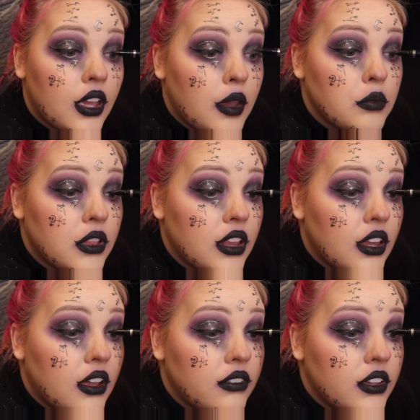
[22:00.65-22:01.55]
I'm
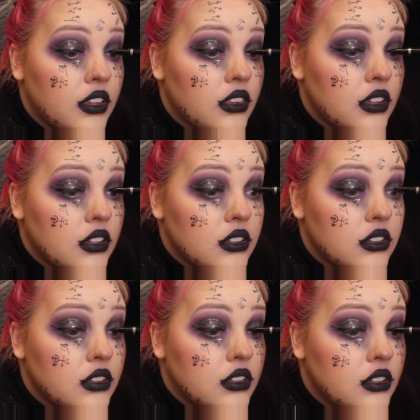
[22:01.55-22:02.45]
loving
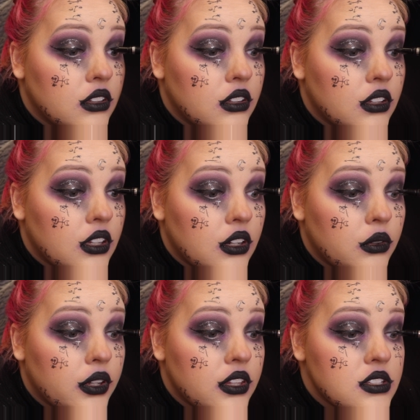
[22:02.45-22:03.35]
this. Can I
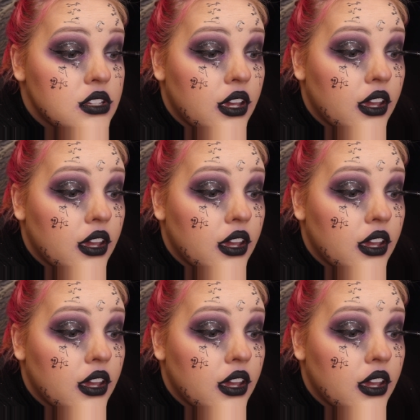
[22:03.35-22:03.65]
wear this